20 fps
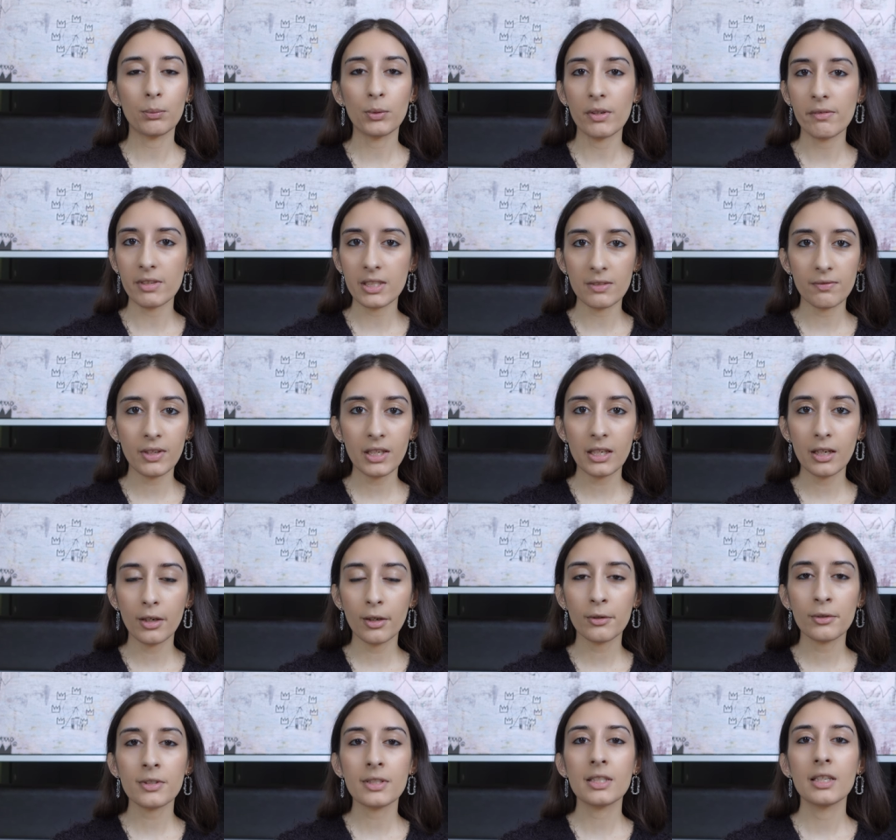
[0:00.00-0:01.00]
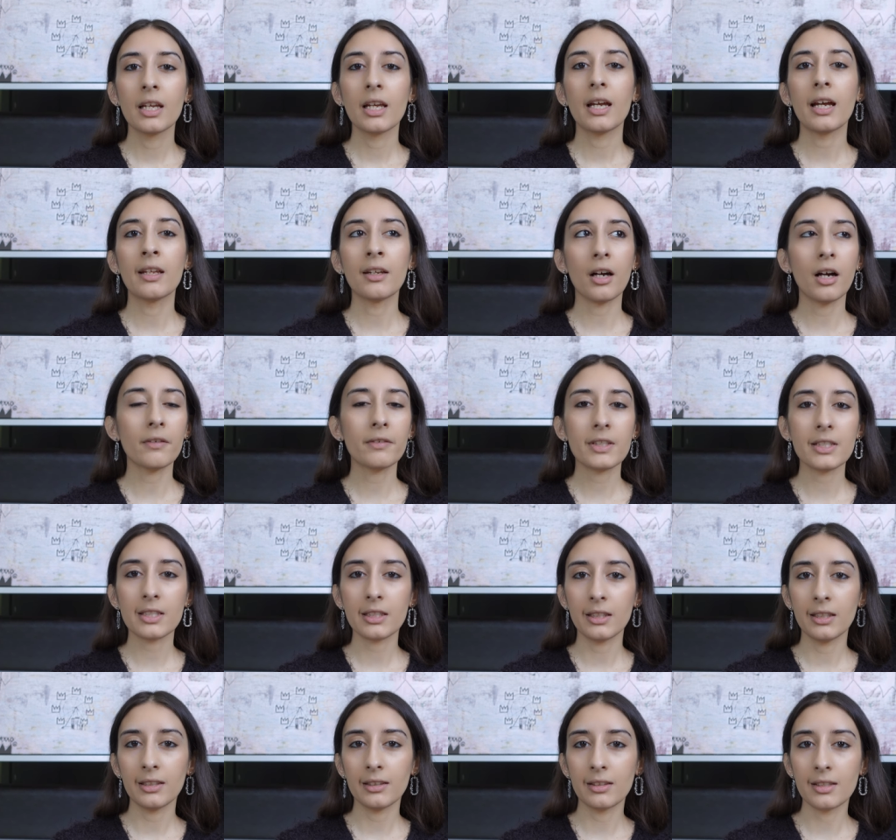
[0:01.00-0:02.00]
previous videos, and
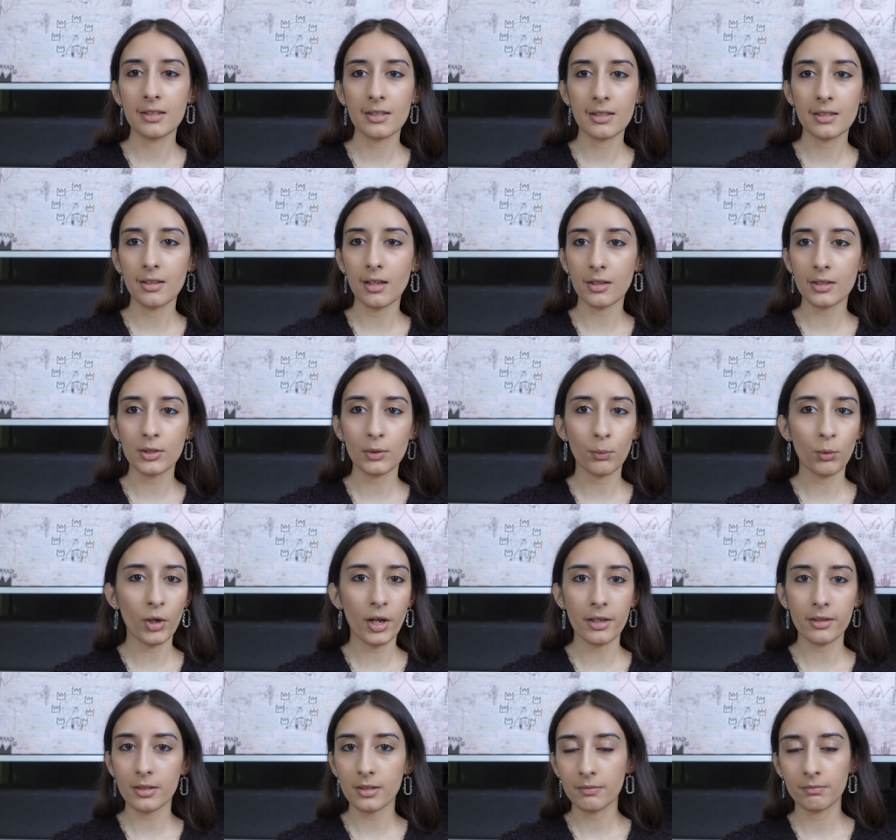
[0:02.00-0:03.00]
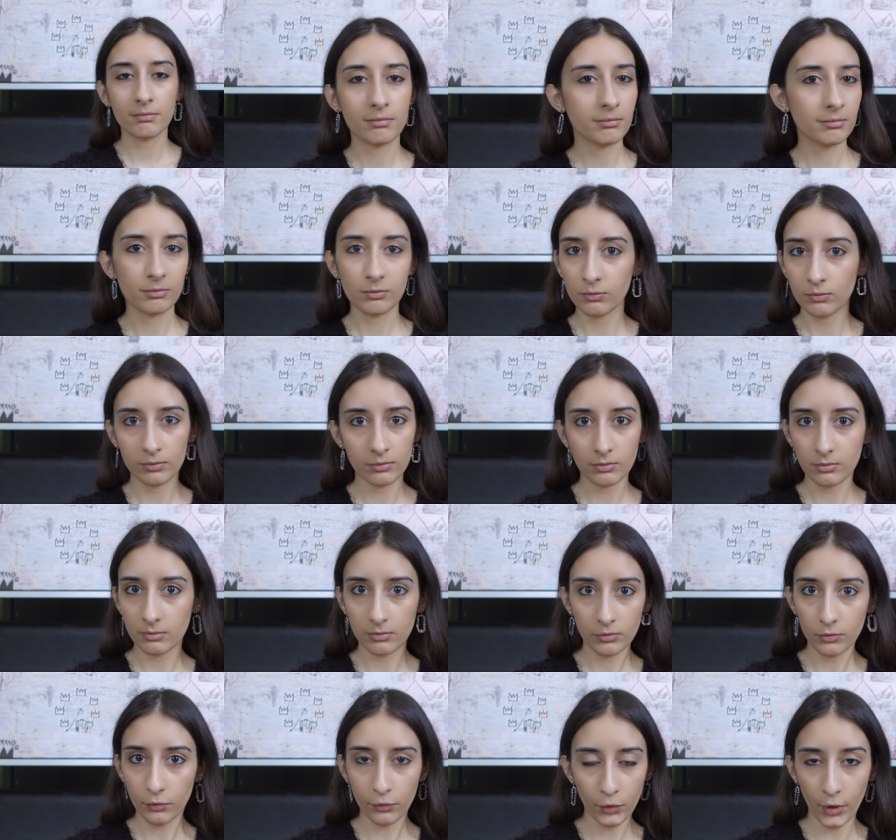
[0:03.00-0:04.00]
obviously this is not a surprise
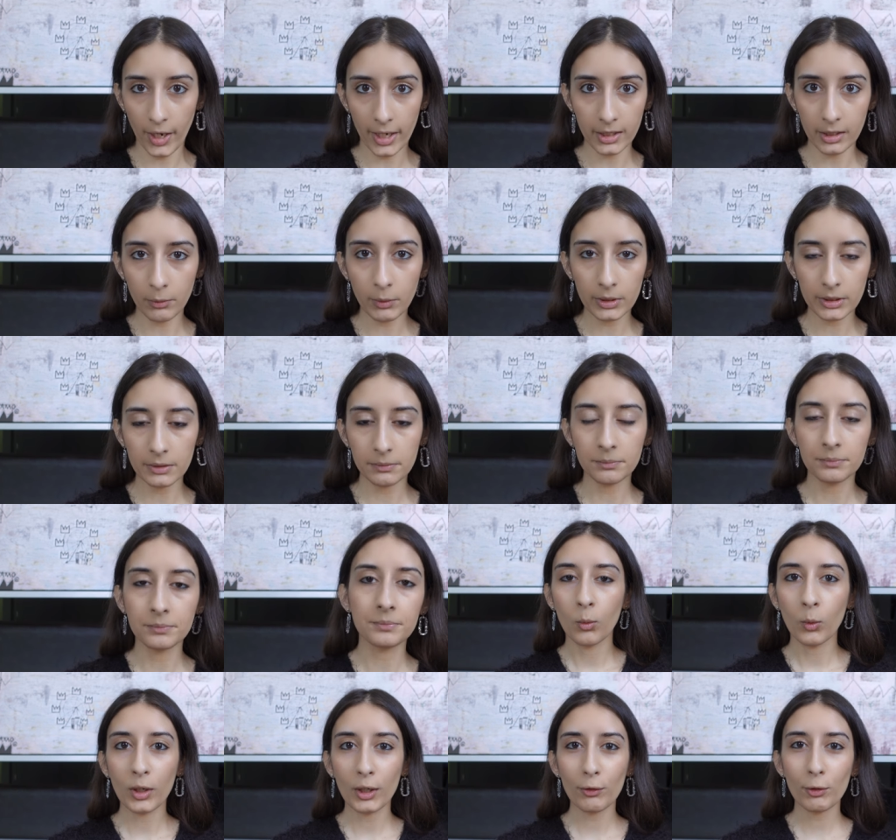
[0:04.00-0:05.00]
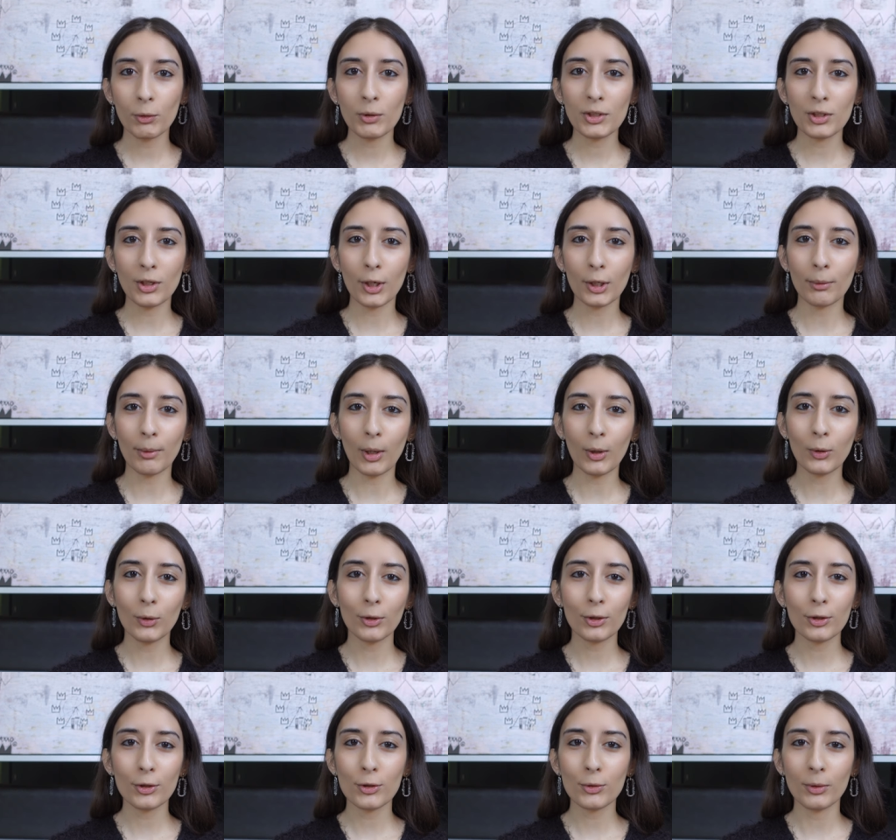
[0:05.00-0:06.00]
for anyone. Whenever we talk about
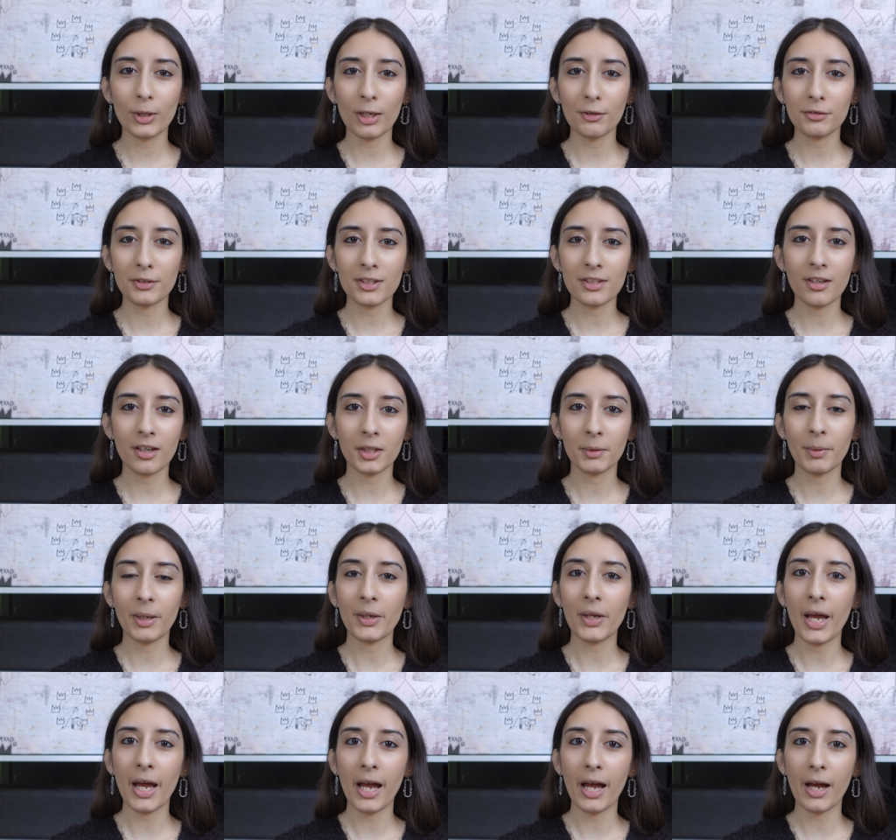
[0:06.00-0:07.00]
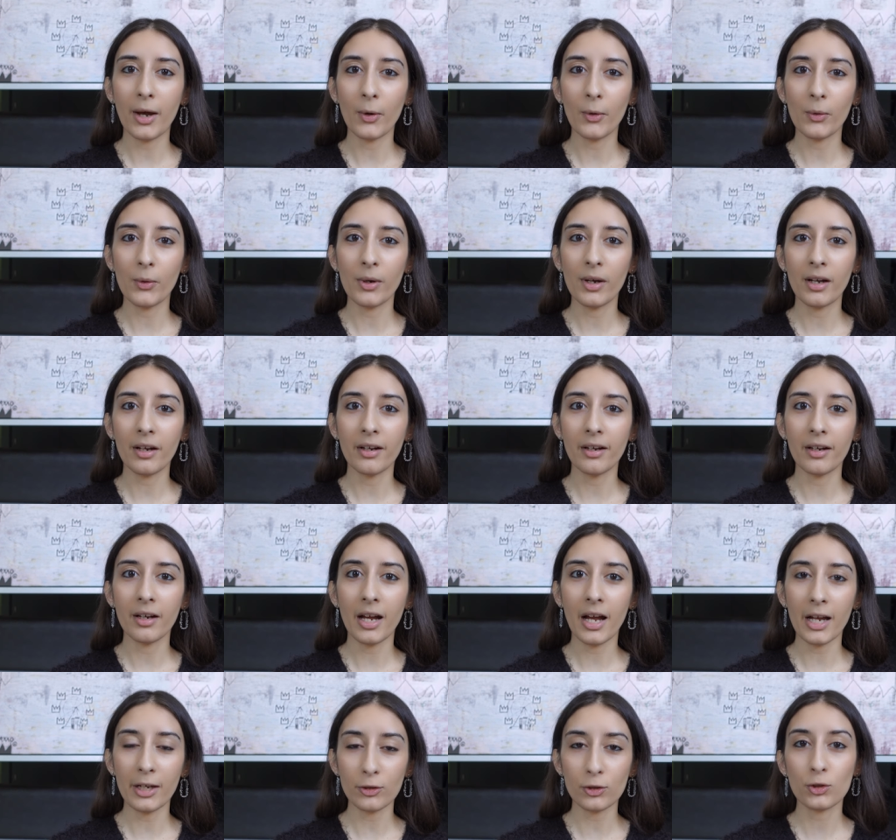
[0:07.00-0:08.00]
lawyers, we often talk about how uh,
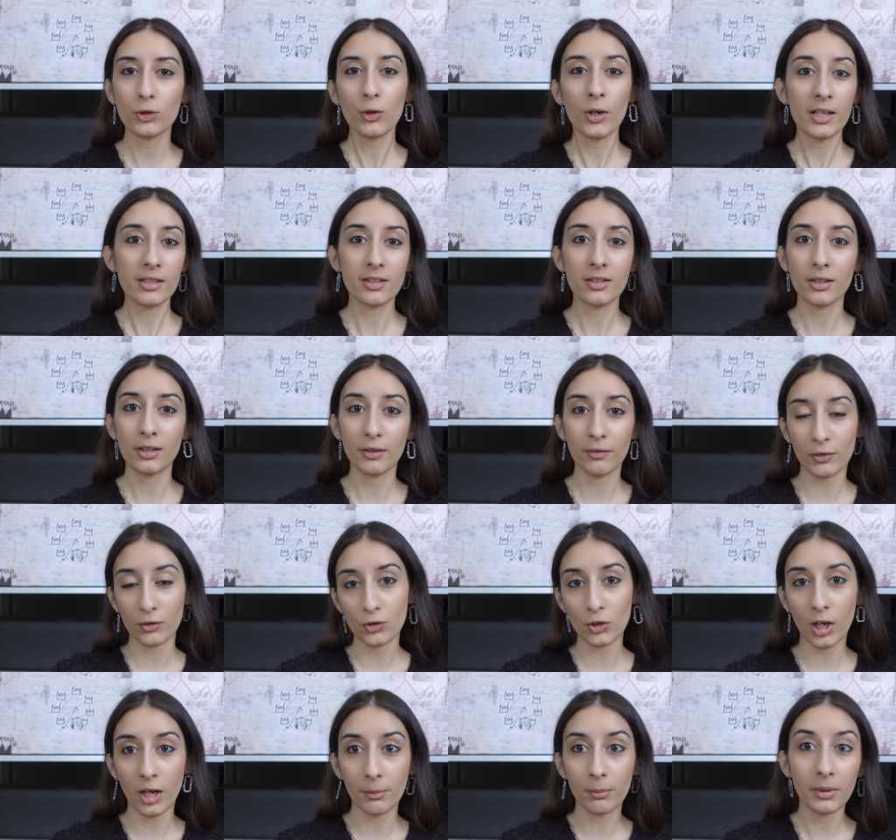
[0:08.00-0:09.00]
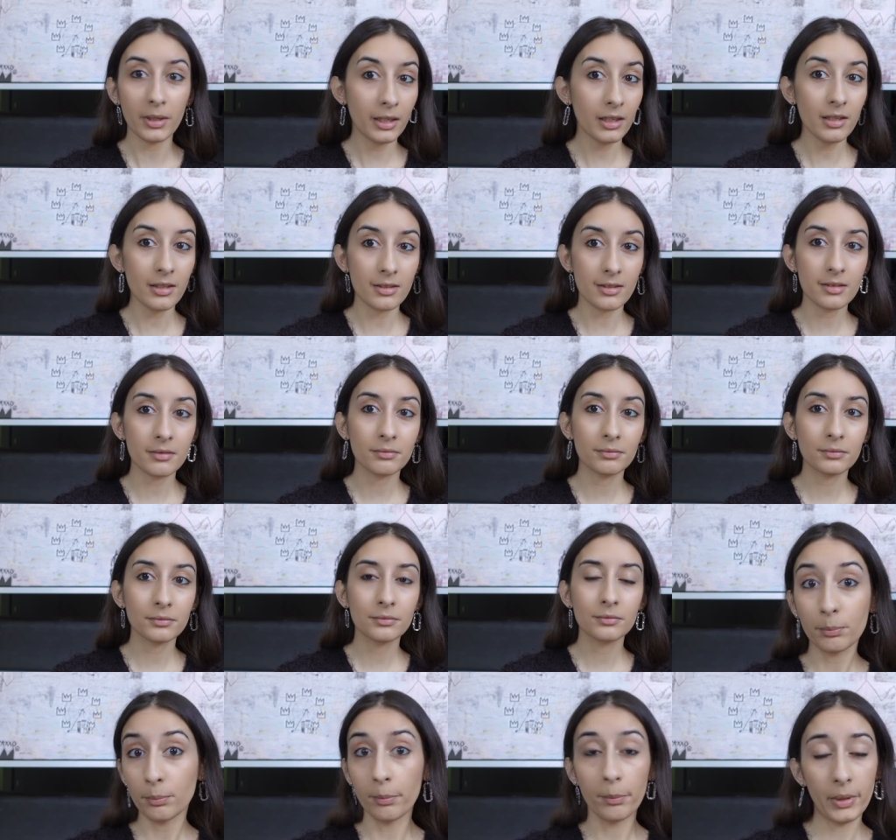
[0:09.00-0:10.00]
high stress of a job it is,
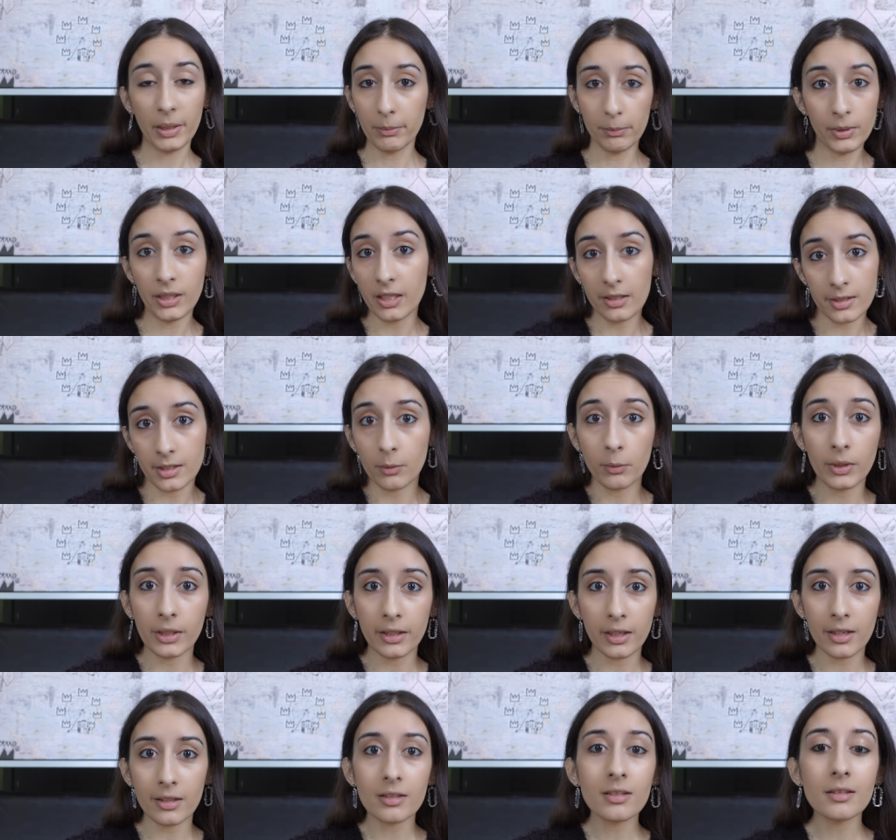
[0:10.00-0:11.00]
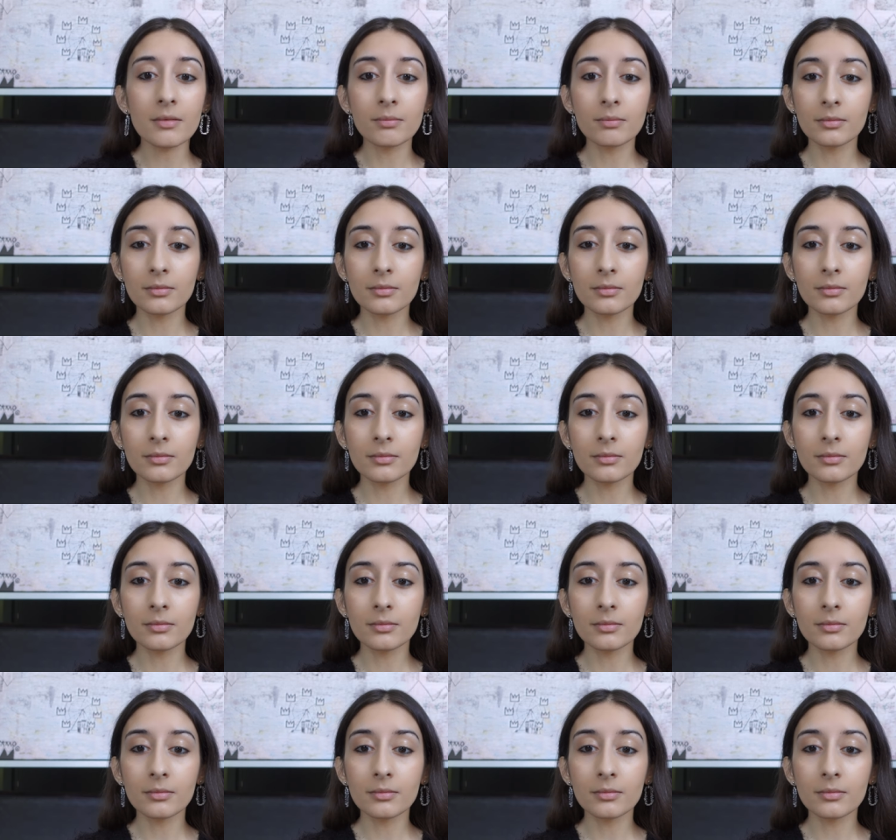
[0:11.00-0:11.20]
be because it really is.